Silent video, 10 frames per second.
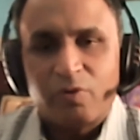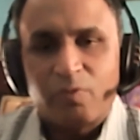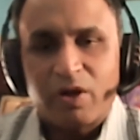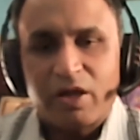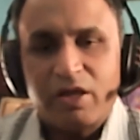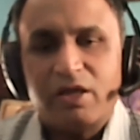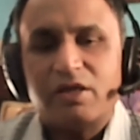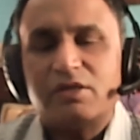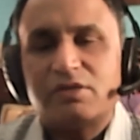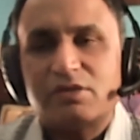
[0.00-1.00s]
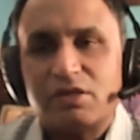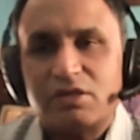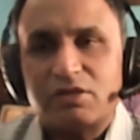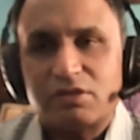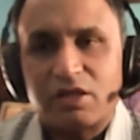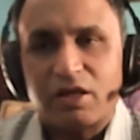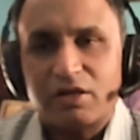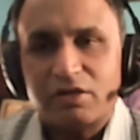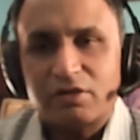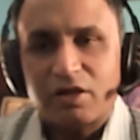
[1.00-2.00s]
Why is it
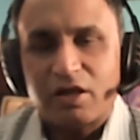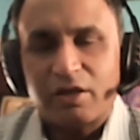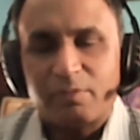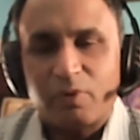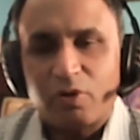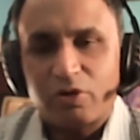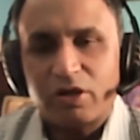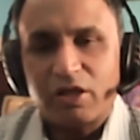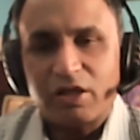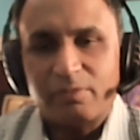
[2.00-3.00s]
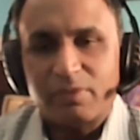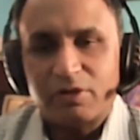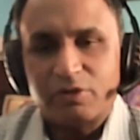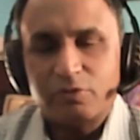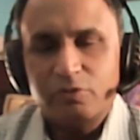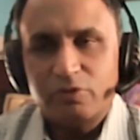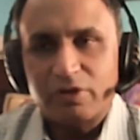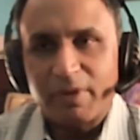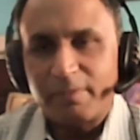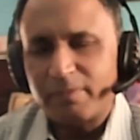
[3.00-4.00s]
that I am not able to
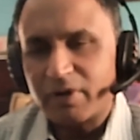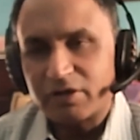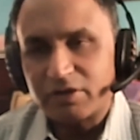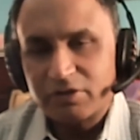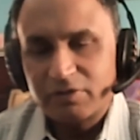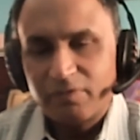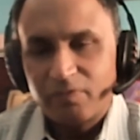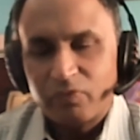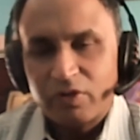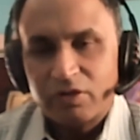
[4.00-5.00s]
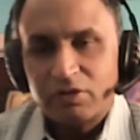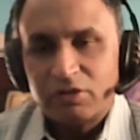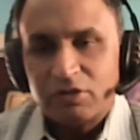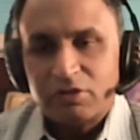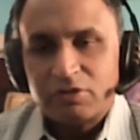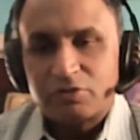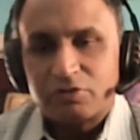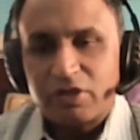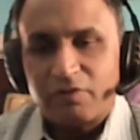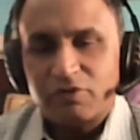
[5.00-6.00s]
remember it? So
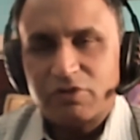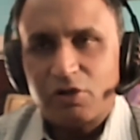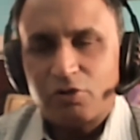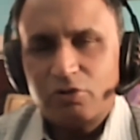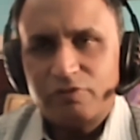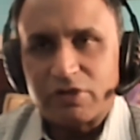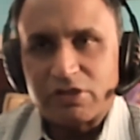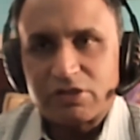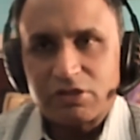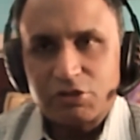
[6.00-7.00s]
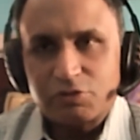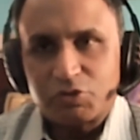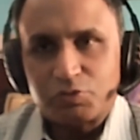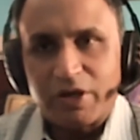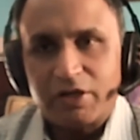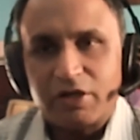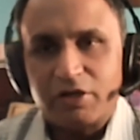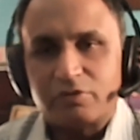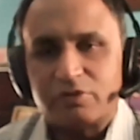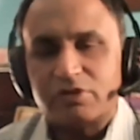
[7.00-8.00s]
there was a lot of research which went
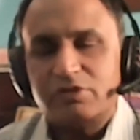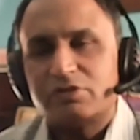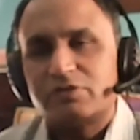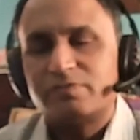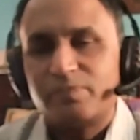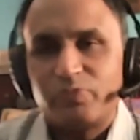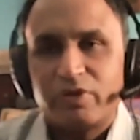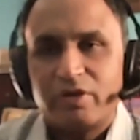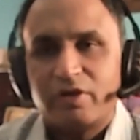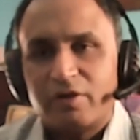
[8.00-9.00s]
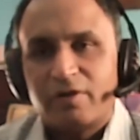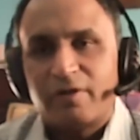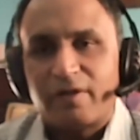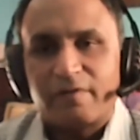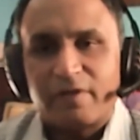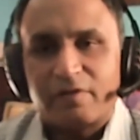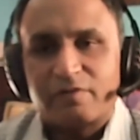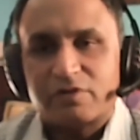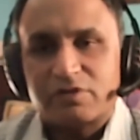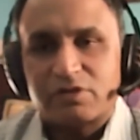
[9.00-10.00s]
into this, and there
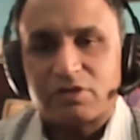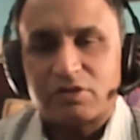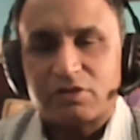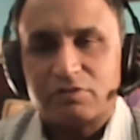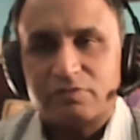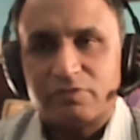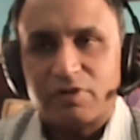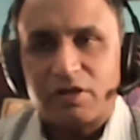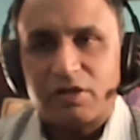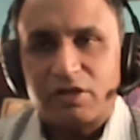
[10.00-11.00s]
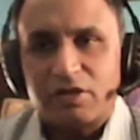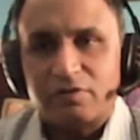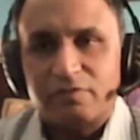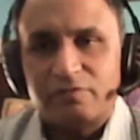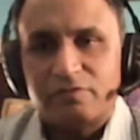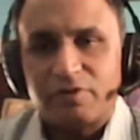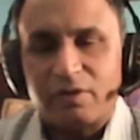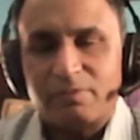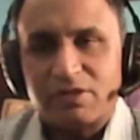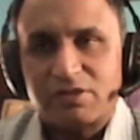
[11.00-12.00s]
was a very
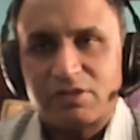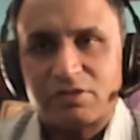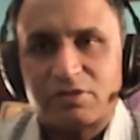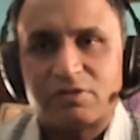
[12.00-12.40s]
famous